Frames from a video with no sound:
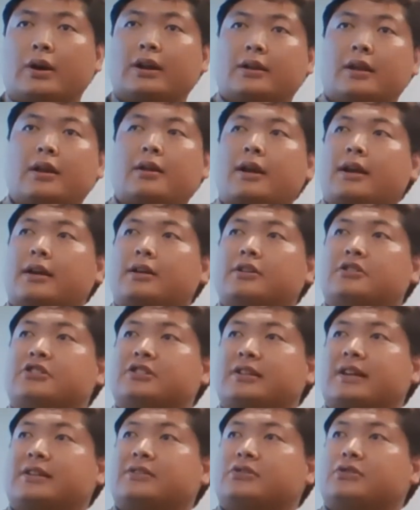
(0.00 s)
No, I
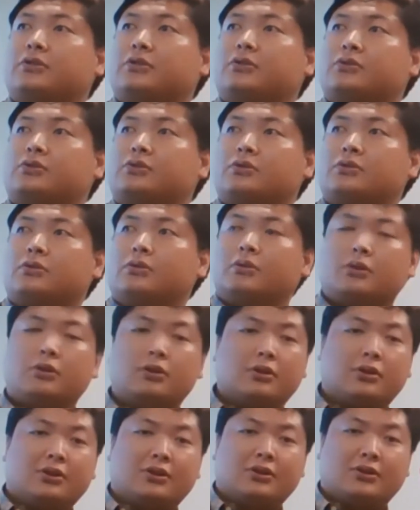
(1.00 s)
just answered those.
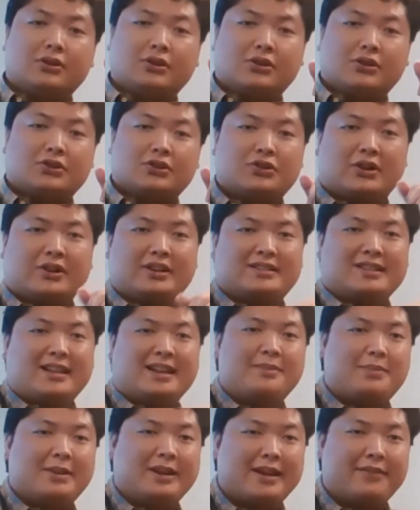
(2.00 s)
Sorry,
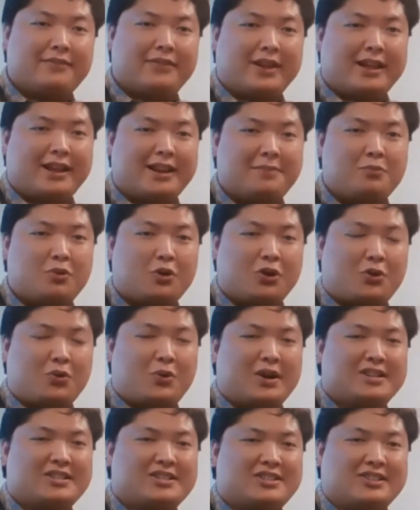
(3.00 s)
does anybody have any more
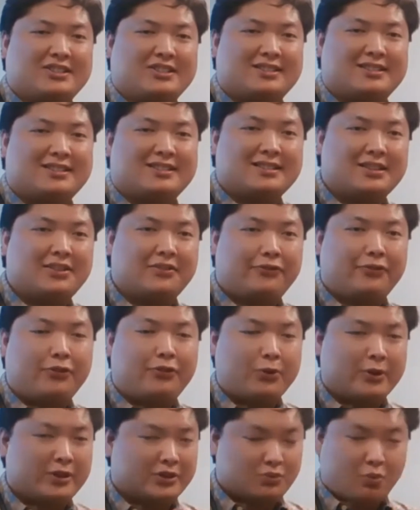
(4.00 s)
questions? The
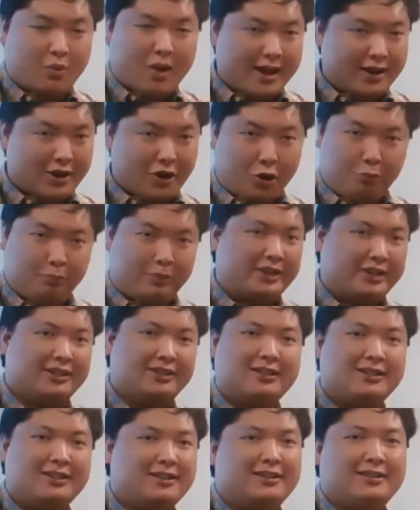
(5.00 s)
floor is wide open.
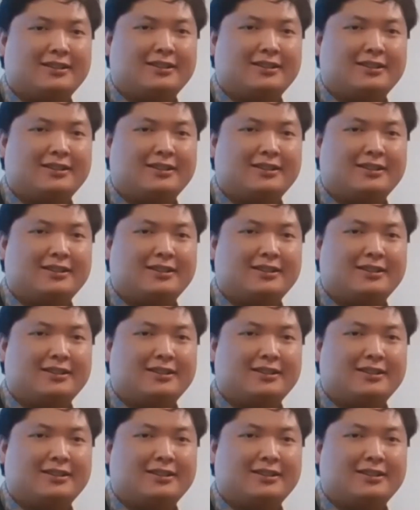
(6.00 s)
